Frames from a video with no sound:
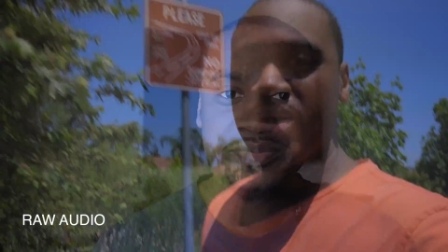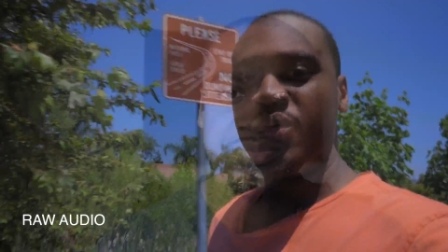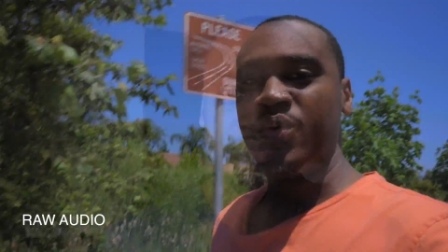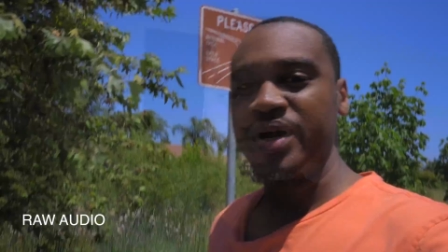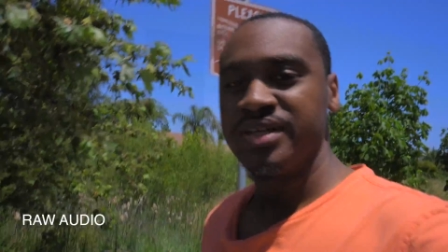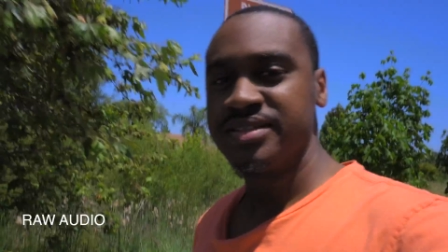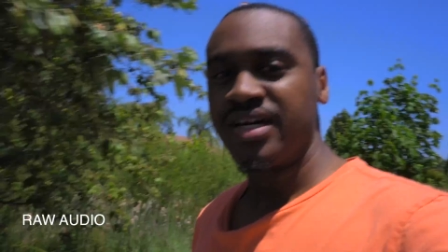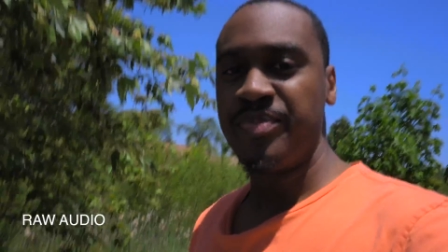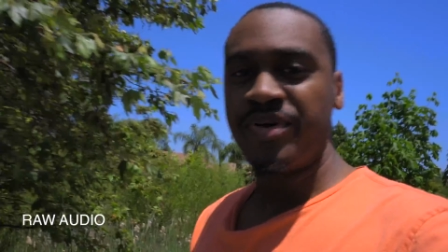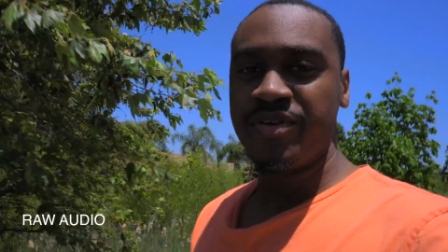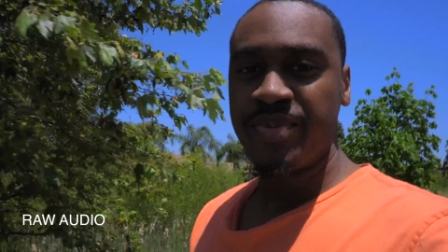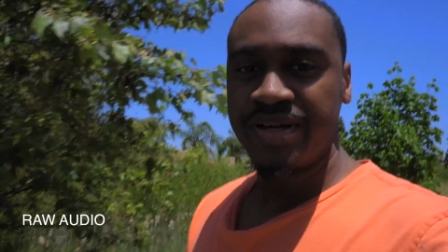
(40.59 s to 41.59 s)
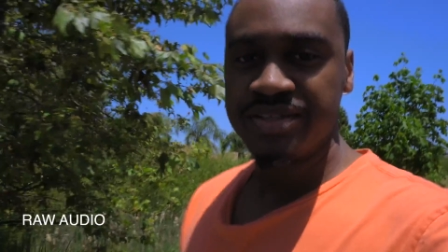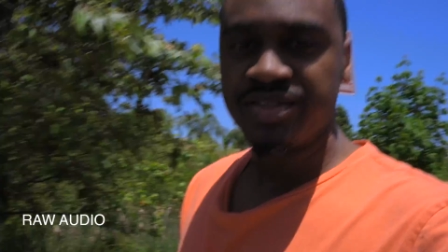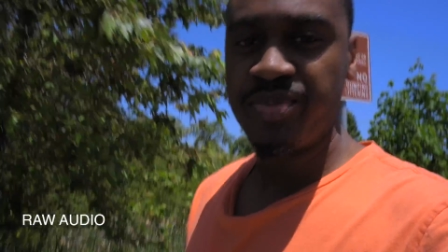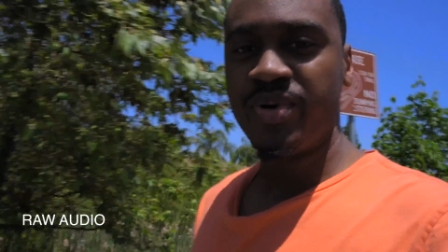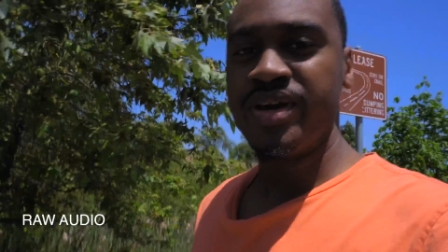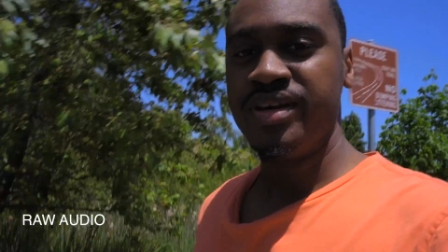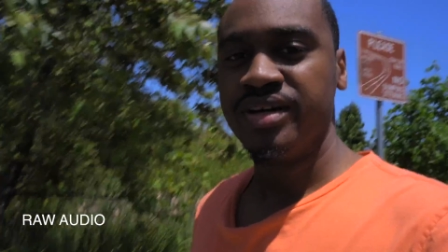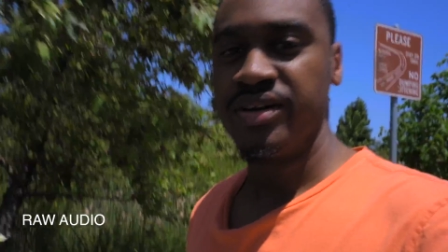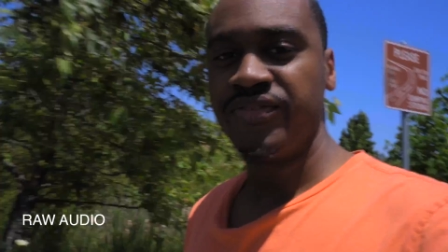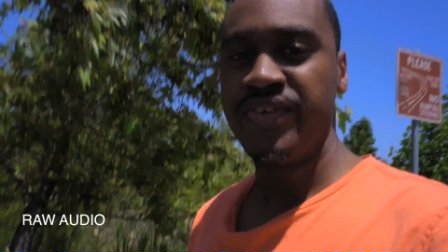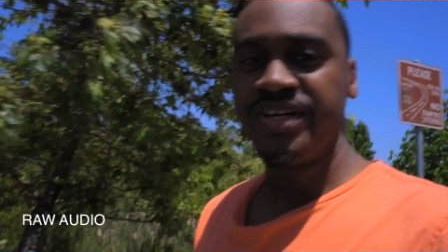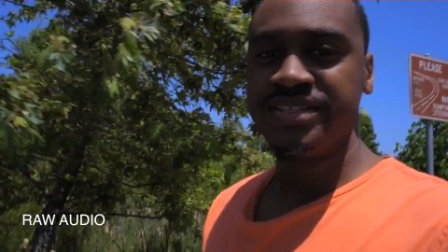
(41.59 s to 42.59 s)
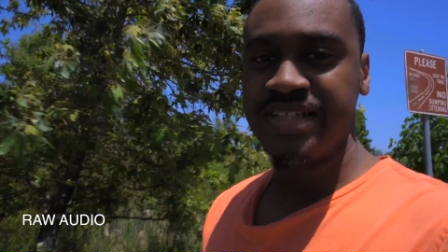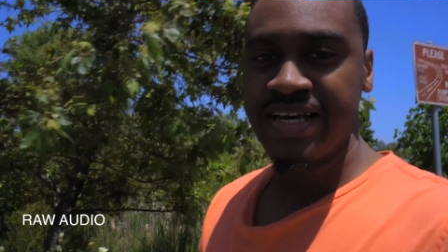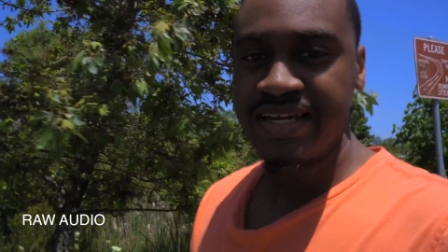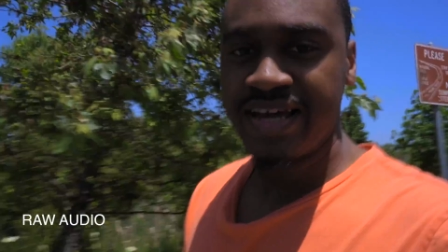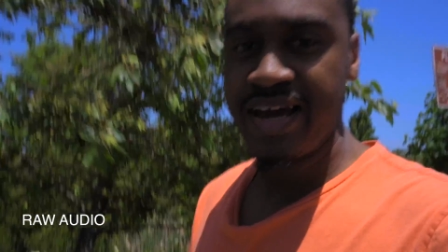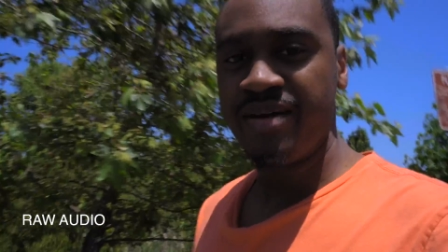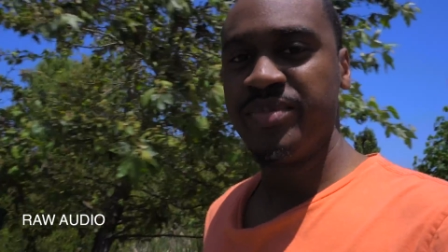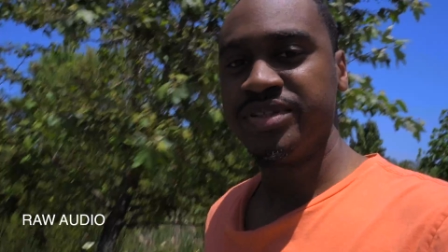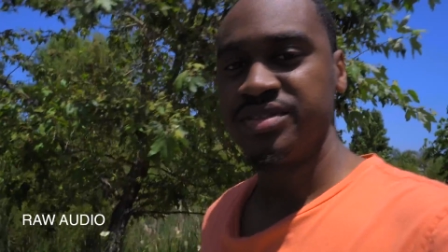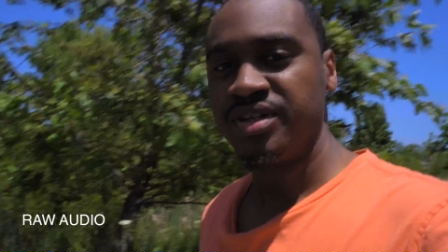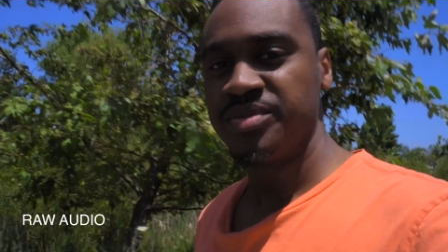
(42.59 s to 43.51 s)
What is up, everybody? It's your boy Young Fizz, aka Mr.